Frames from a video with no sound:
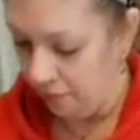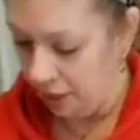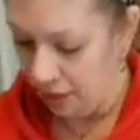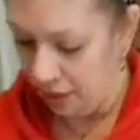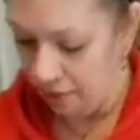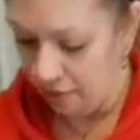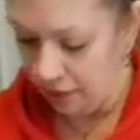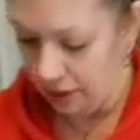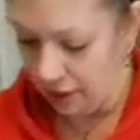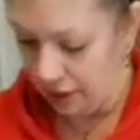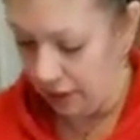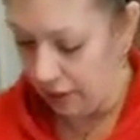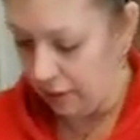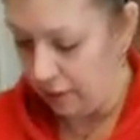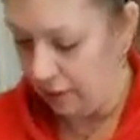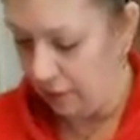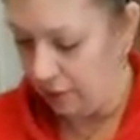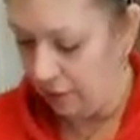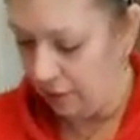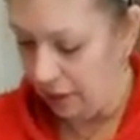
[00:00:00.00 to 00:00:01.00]
Just going to
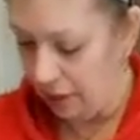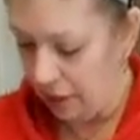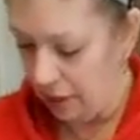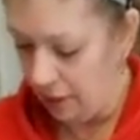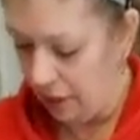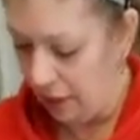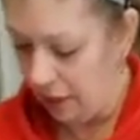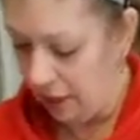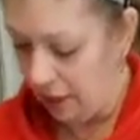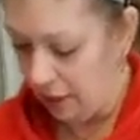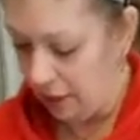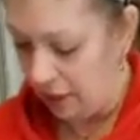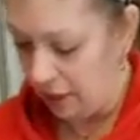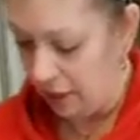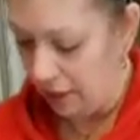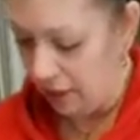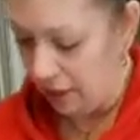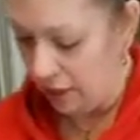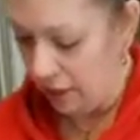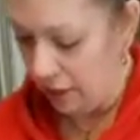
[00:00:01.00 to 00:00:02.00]
dump it in there.
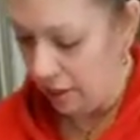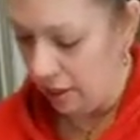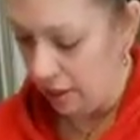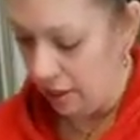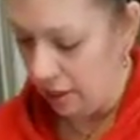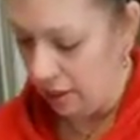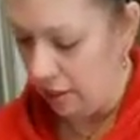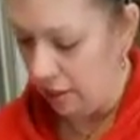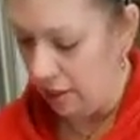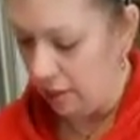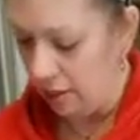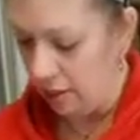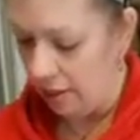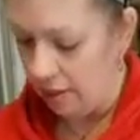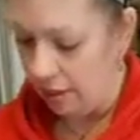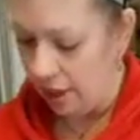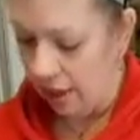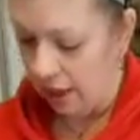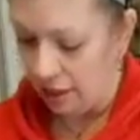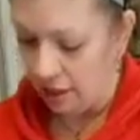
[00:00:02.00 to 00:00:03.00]

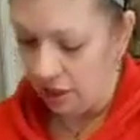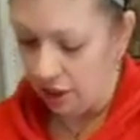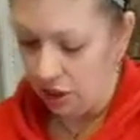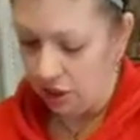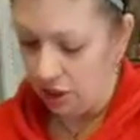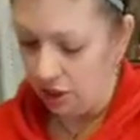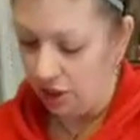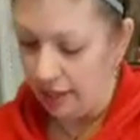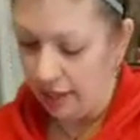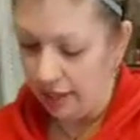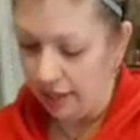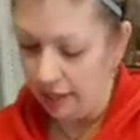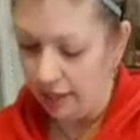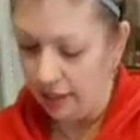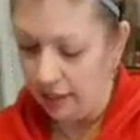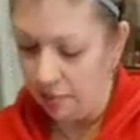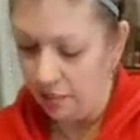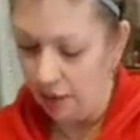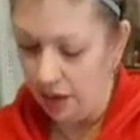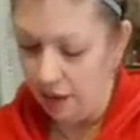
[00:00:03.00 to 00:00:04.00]
I just diced
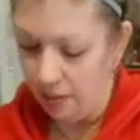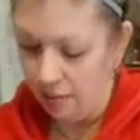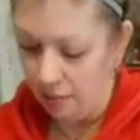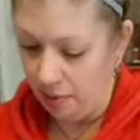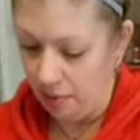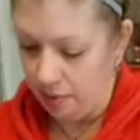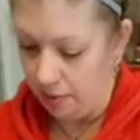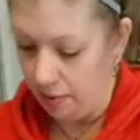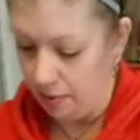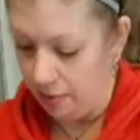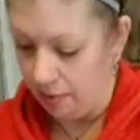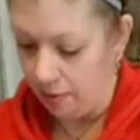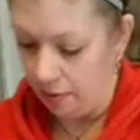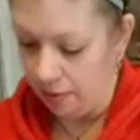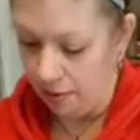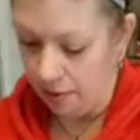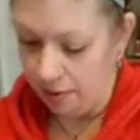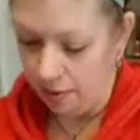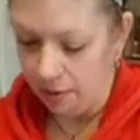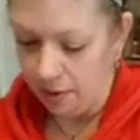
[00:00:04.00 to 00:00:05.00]
them up
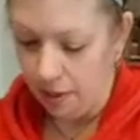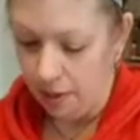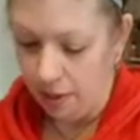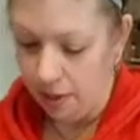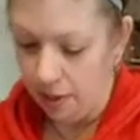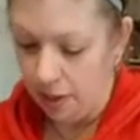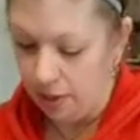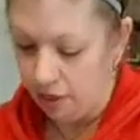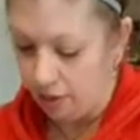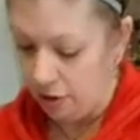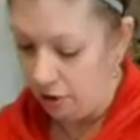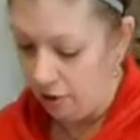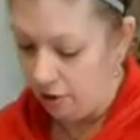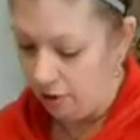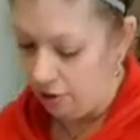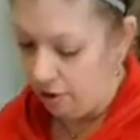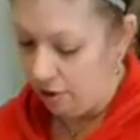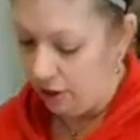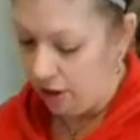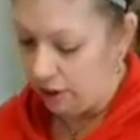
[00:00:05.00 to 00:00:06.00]
so they're
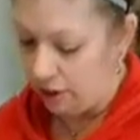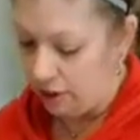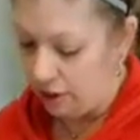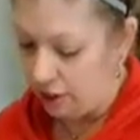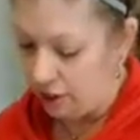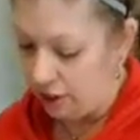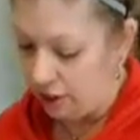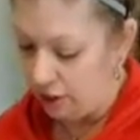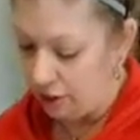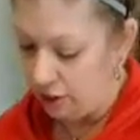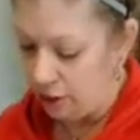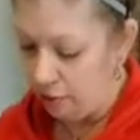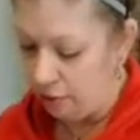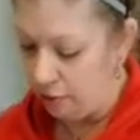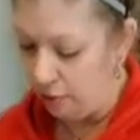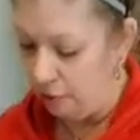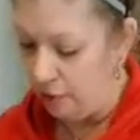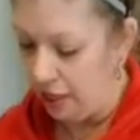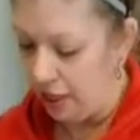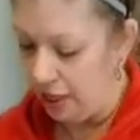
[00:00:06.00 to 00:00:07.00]
not super
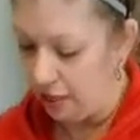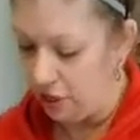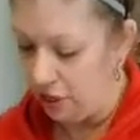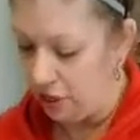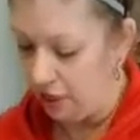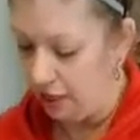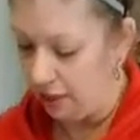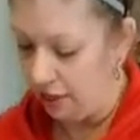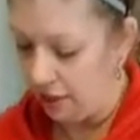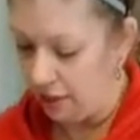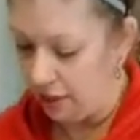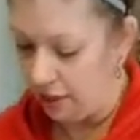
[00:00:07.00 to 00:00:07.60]
big chunks,